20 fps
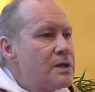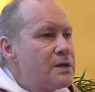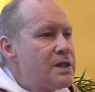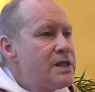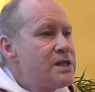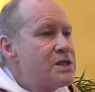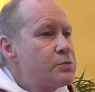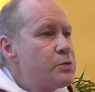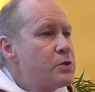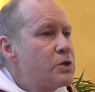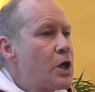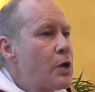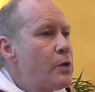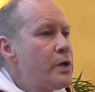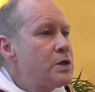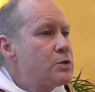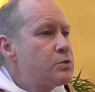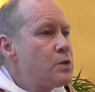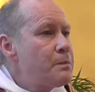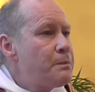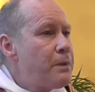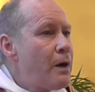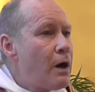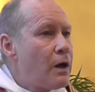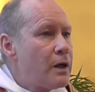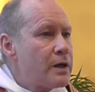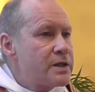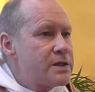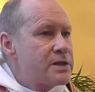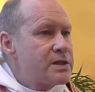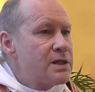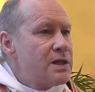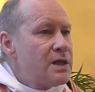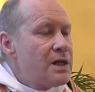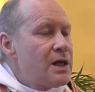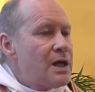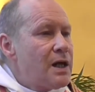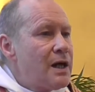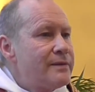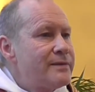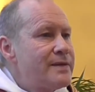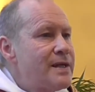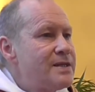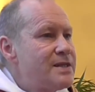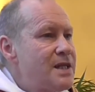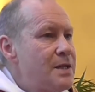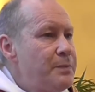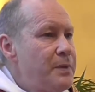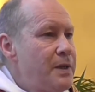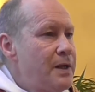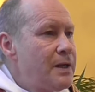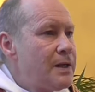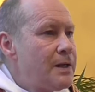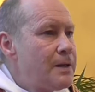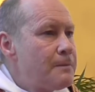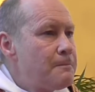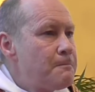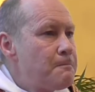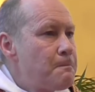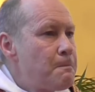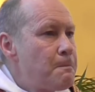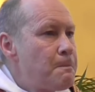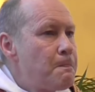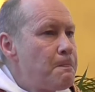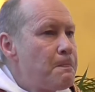This would go into a pot, and they dip in.